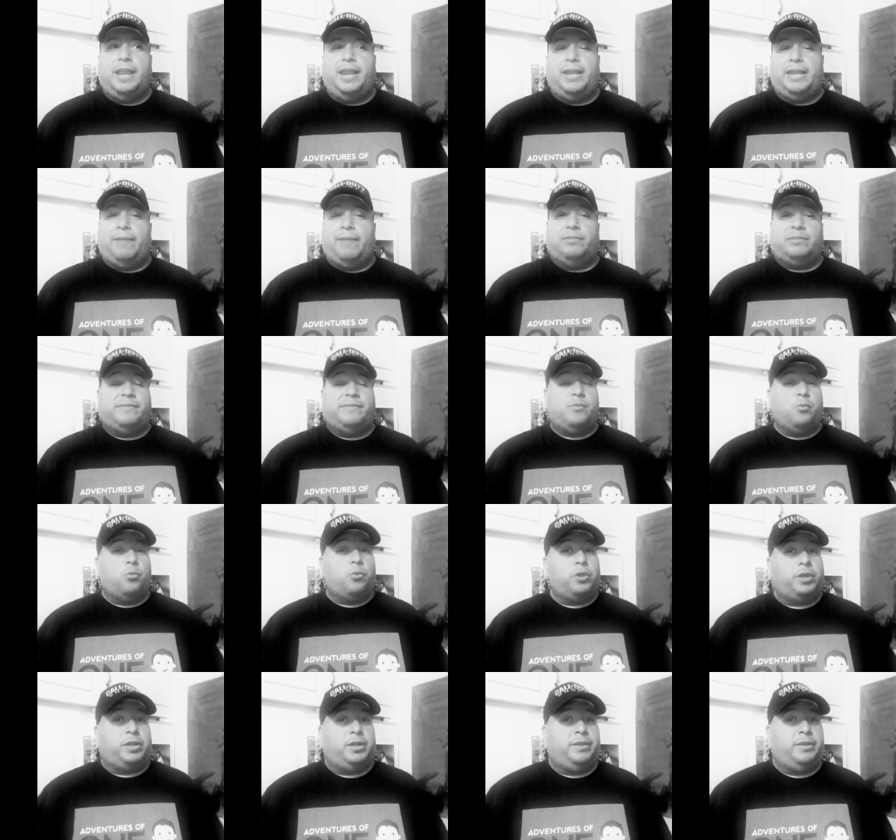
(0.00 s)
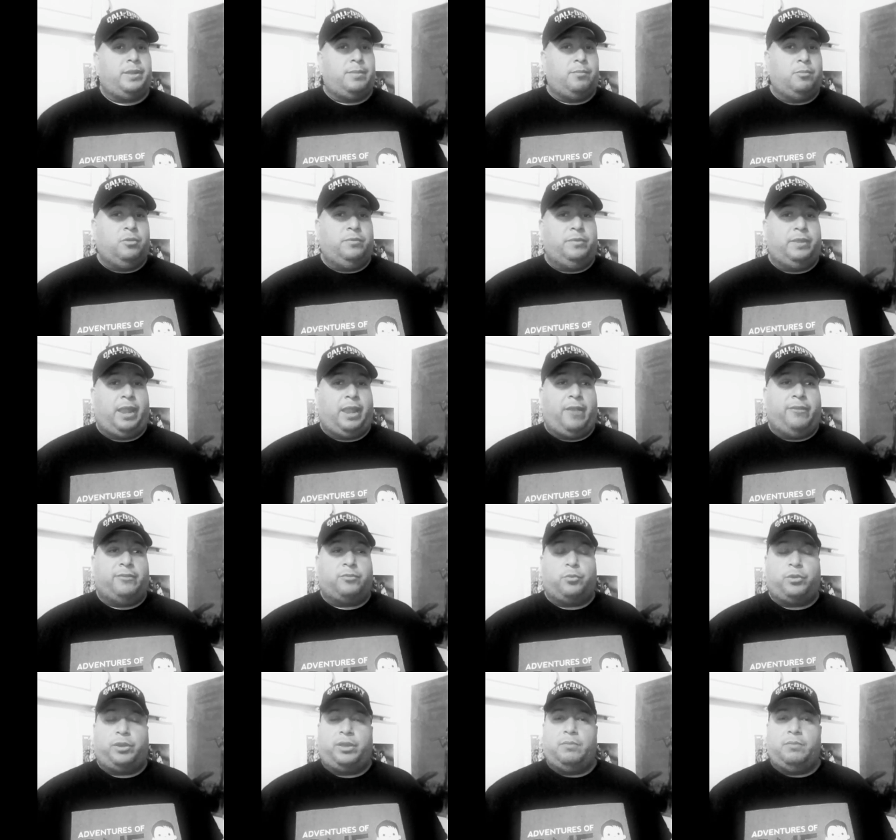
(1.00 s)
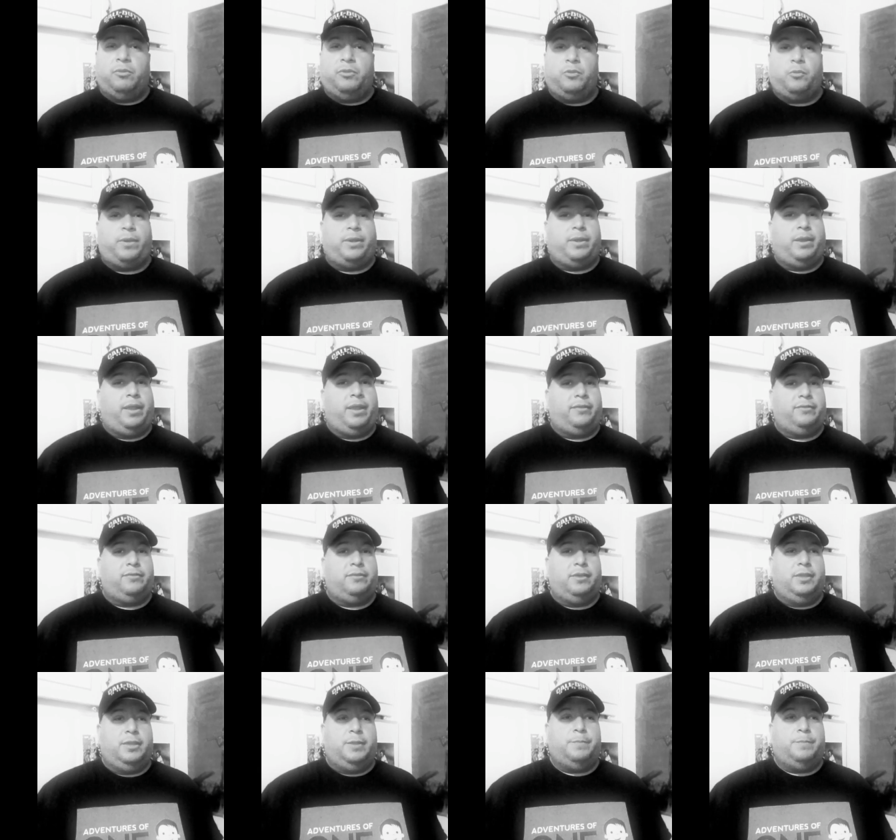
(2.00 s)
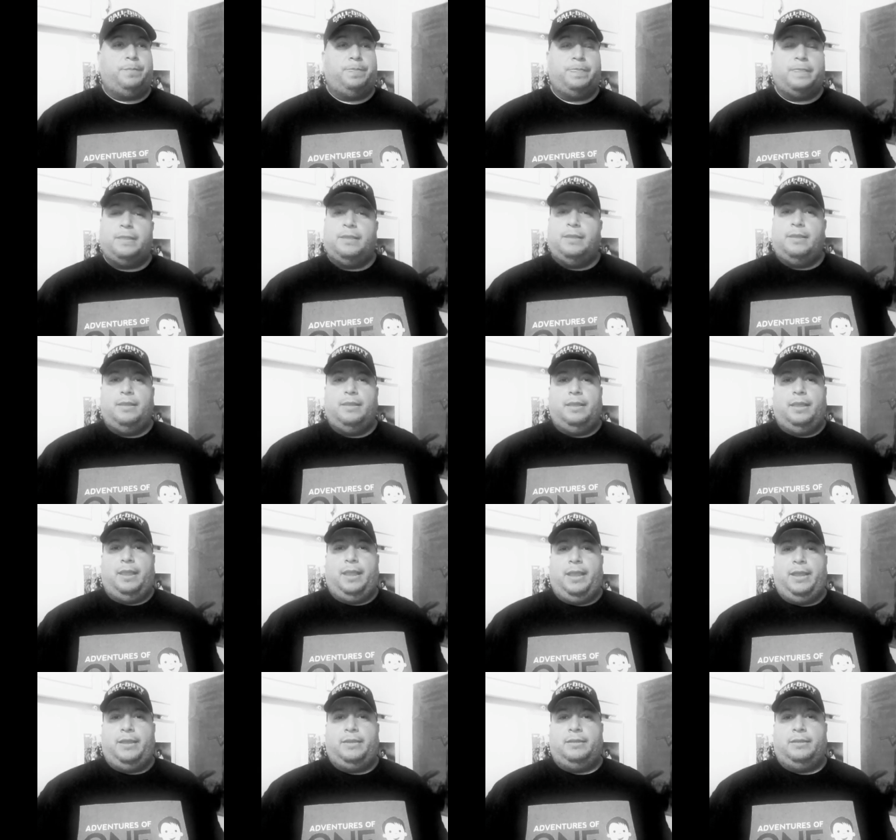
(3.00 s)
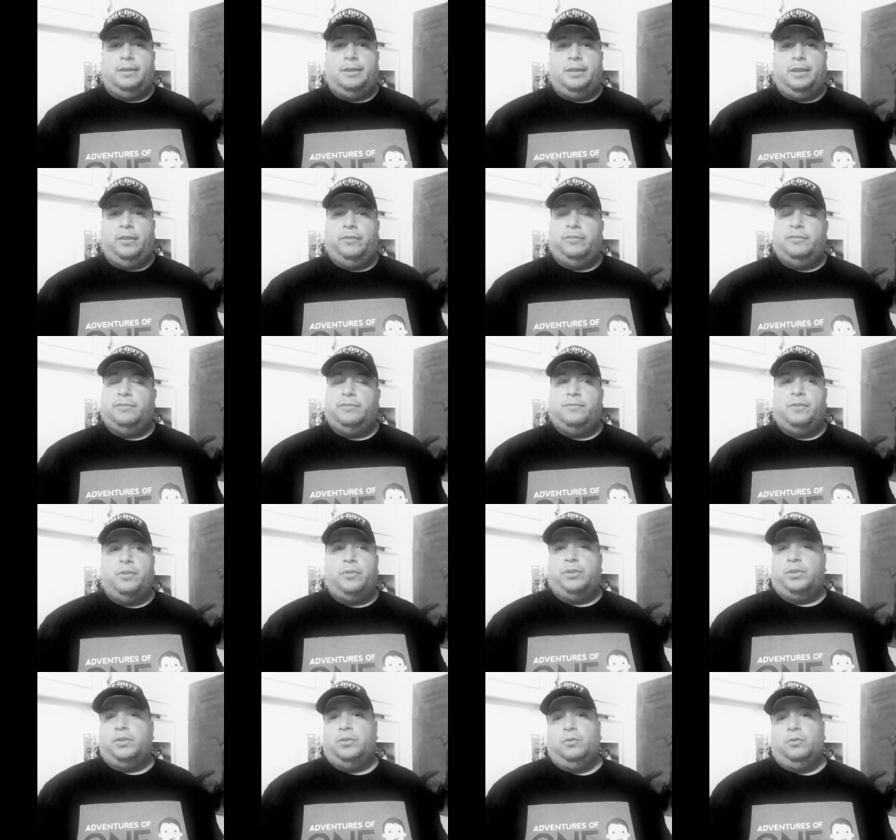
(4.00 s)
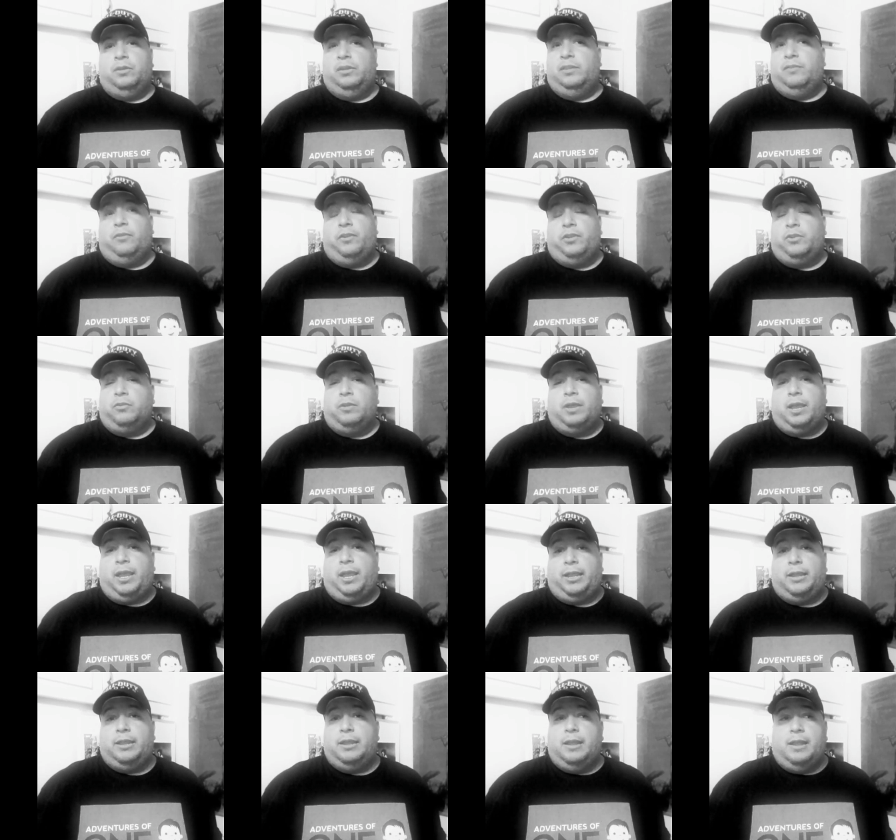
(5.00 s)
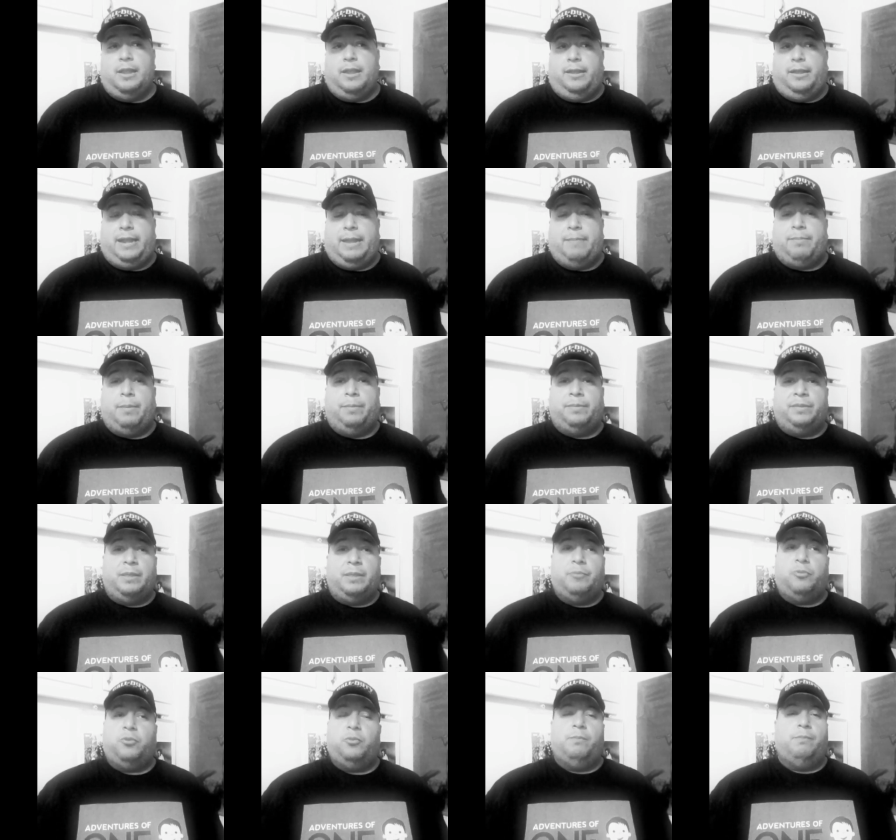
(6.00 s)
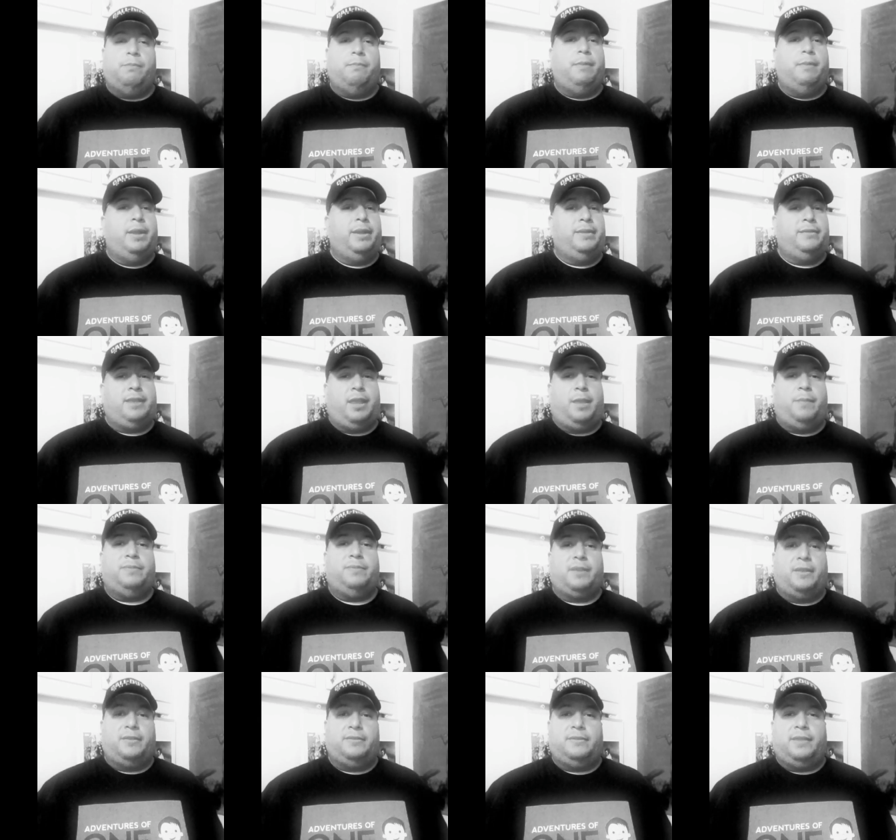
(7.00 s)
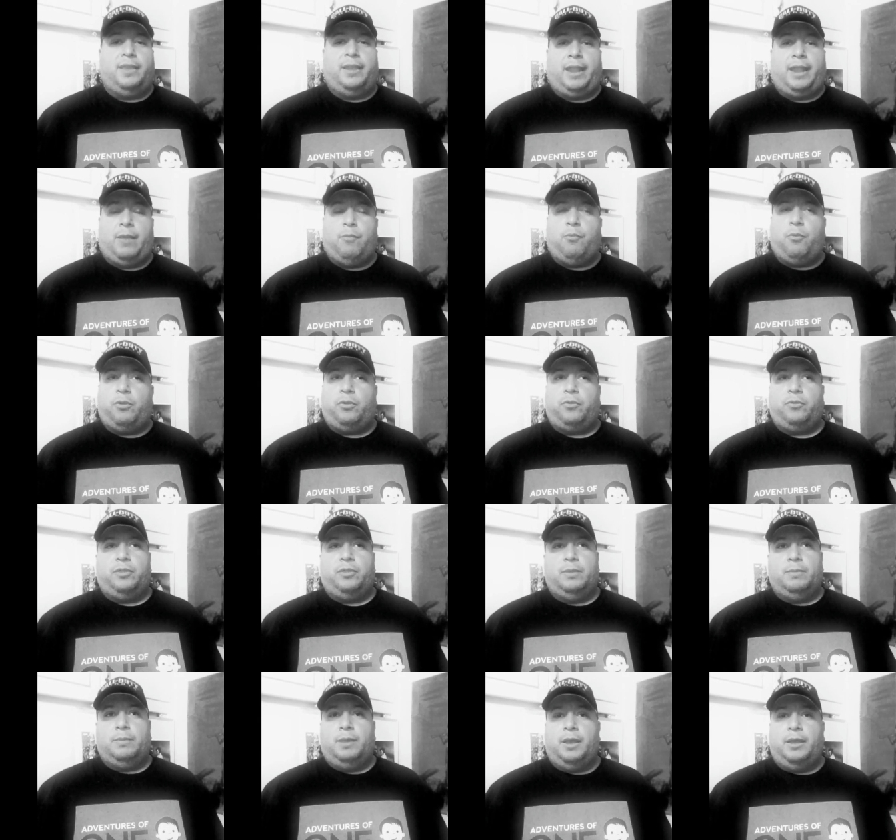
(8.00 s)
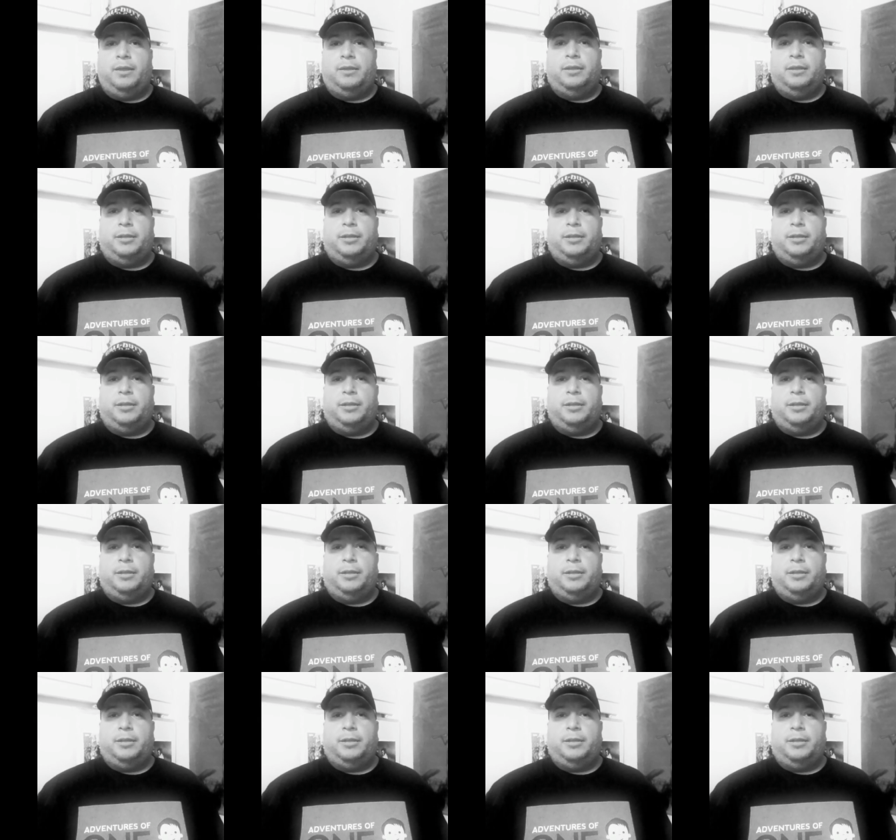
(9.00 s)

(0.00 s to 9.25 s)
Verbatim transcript: And I wasn't even working on that movie. I was working on the movie right next to him, and uh, I was this very cool. He's a very cool guy, and I bumped into him too many times on set. I worked with him on.